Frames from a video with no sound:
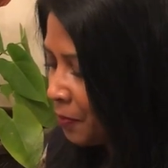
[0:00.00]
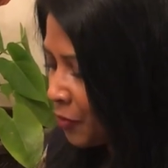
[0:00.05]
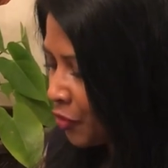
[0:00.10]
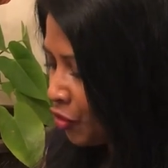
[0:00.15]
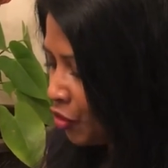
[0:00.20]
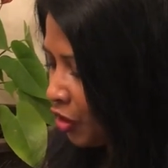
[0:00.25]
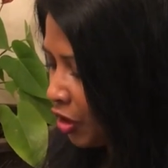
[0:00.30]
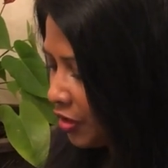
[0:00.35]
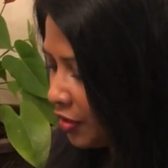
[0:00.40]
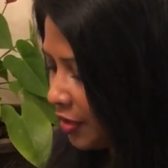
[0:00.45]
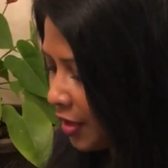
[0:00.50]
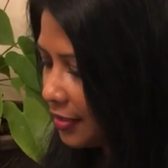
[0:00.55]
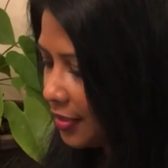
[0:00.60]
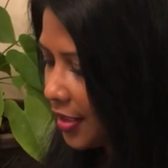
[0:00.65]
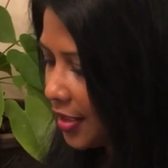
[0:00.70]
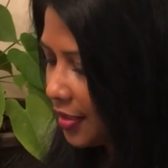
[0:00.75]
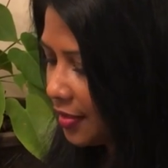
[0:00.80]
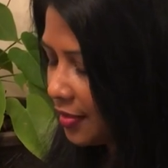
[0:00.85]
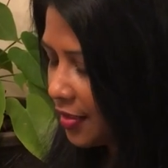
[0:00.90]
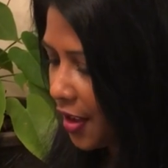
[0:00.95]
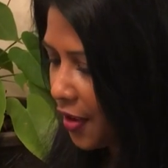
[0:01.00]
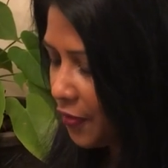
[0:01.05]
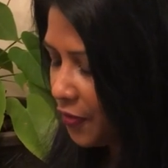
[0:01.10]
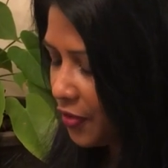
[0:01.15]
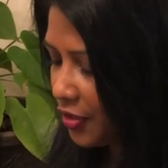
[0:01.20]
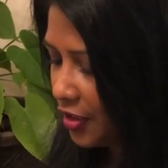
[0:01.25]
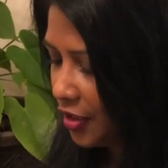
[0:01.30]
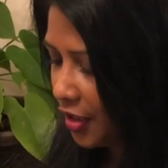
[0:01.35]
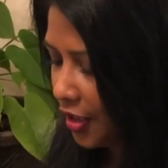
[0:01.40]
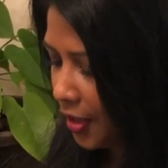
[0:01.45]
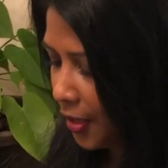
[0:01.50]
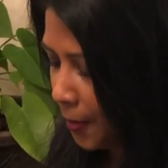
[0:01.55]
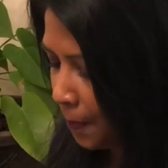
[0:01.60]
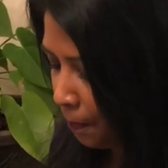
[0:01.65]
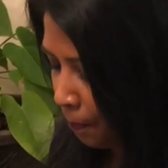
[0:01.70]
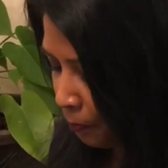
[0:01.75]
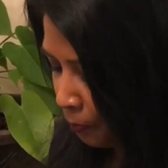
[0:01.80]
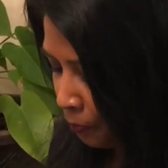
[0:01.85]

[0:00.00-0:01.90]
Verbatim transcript: So I taste everything